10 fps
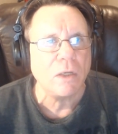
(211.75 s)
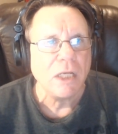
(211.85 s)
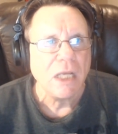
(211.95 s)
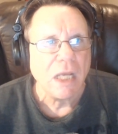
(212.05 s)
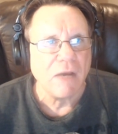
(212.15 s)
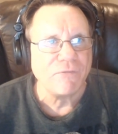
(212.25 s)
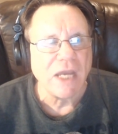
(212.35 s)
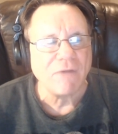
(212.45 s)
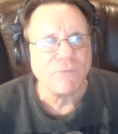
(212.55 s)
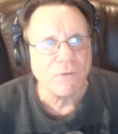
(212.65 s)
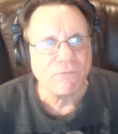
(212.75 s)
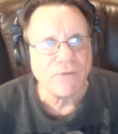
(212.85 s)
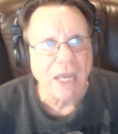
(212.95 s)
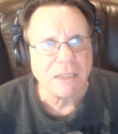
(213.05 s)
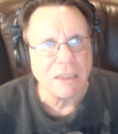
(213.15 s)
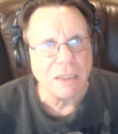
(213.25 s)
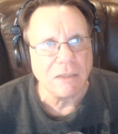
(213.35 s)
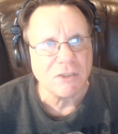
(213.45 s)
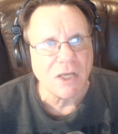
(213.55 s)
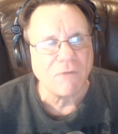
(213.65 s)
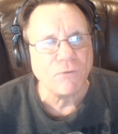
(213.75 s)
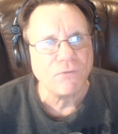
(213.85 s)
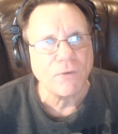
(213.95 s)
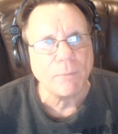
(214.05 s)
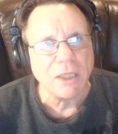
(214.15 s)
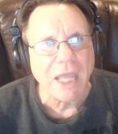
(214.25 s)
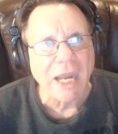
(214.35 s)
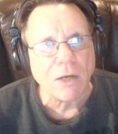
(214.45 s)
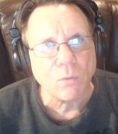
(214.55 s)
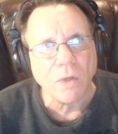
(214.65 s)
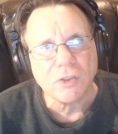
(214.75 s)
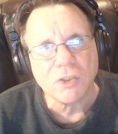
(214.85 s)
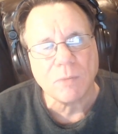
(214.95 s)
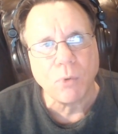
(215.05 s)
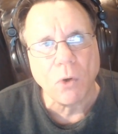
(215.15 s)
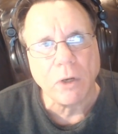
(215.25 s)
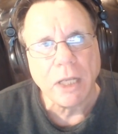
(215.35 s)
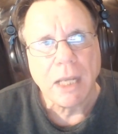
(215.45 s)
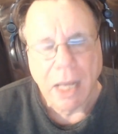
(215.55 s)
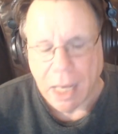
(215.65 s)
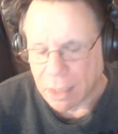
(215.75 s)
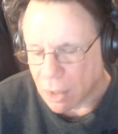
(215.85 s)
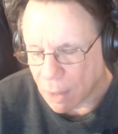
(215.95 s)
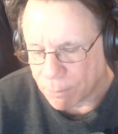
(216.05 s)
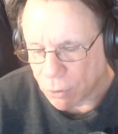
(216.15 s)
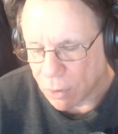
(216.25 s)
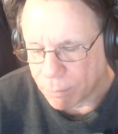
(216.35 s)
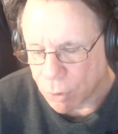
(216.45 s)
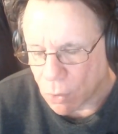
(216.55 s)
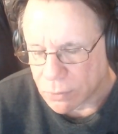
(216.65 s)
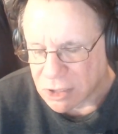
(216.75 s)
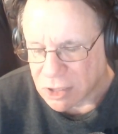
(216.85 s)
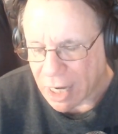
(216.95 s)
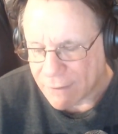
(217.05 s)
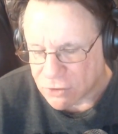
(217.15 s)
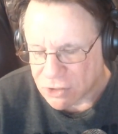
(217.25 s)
if not for the fact that he suffered from a lack of run support and a couple of blown saves.